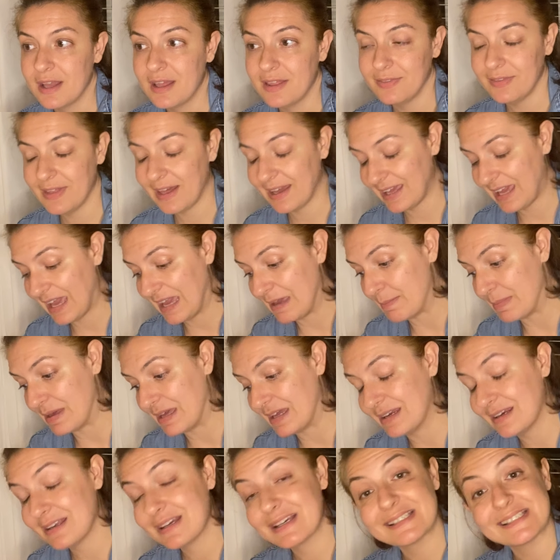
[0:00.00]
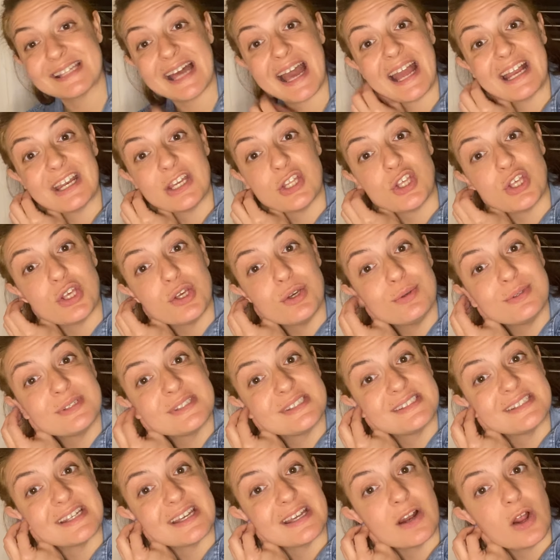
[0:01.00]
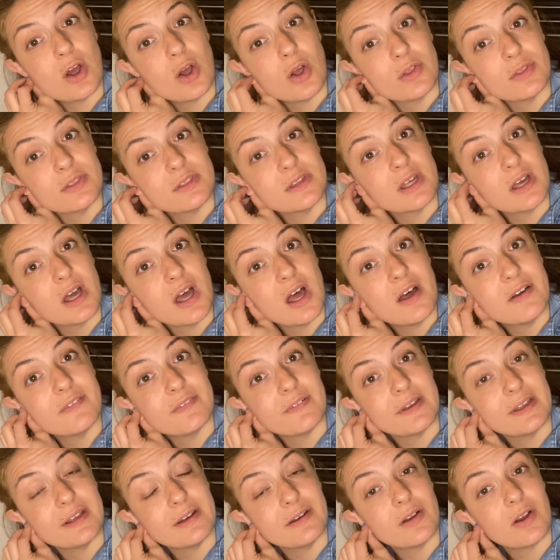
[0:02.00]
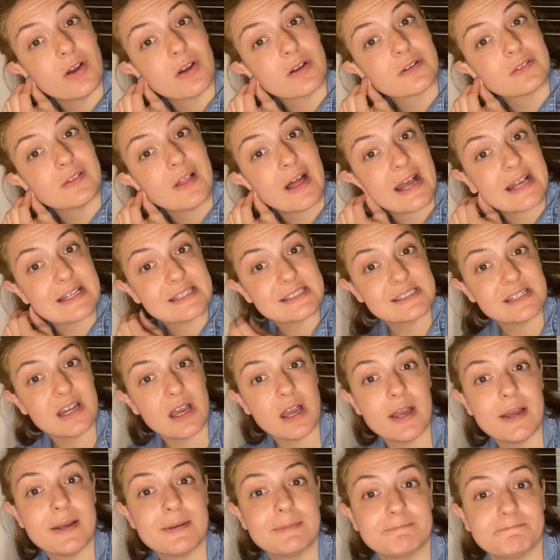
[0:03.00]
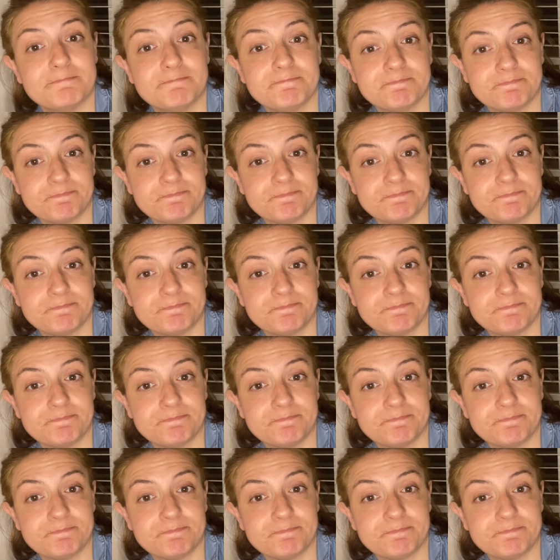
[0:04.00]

that came in? Because I had used it on the oven, our glass top,